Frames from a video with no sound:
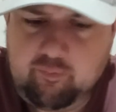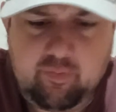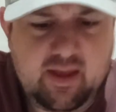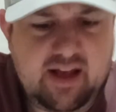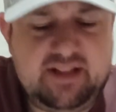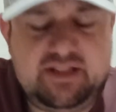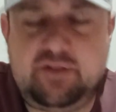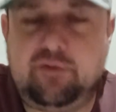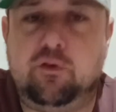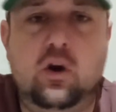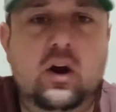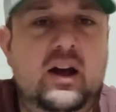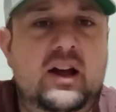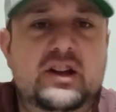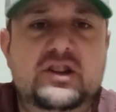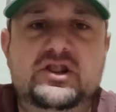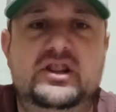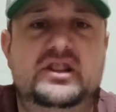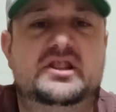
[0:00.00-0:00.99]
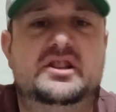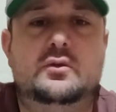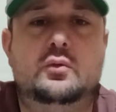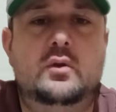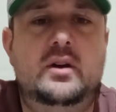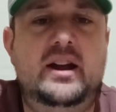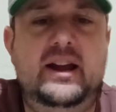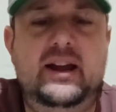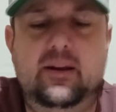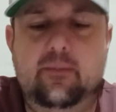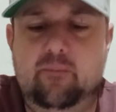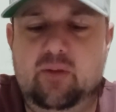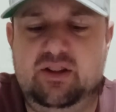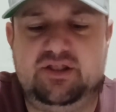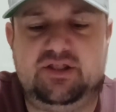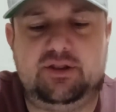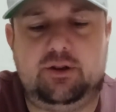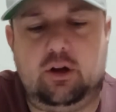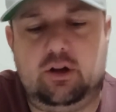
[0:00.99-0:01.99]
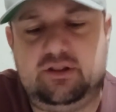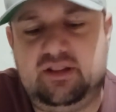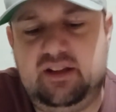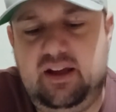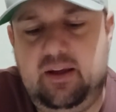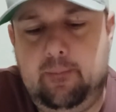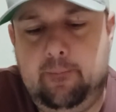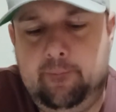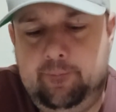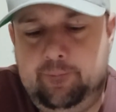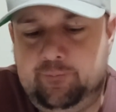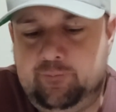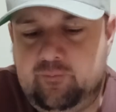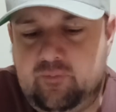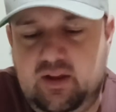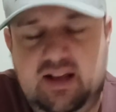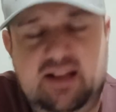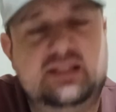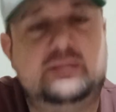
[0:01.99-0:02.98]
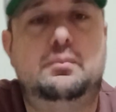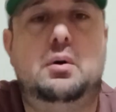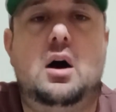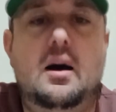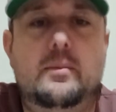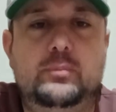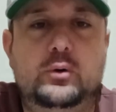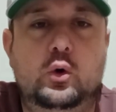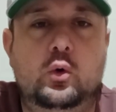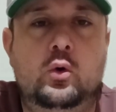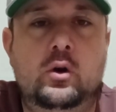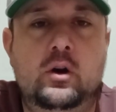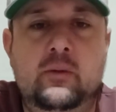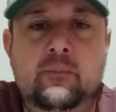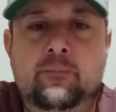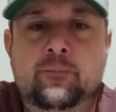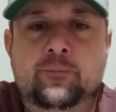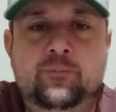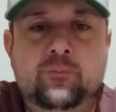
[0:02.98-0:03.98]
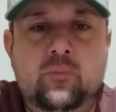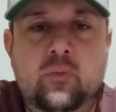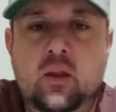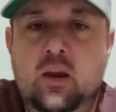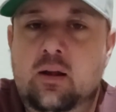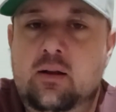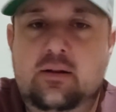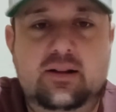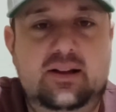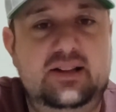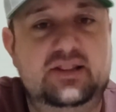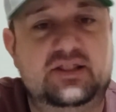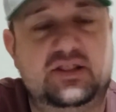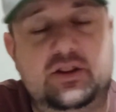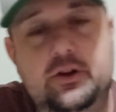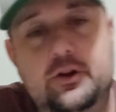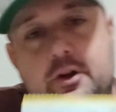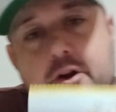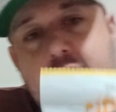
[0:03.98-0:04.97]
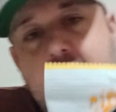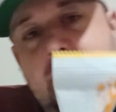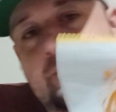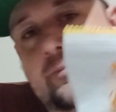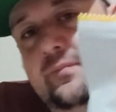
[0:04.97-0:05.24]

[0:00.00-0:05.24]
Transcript: It's fresh, it's sweet, it's salty, it's popcorn, it's good.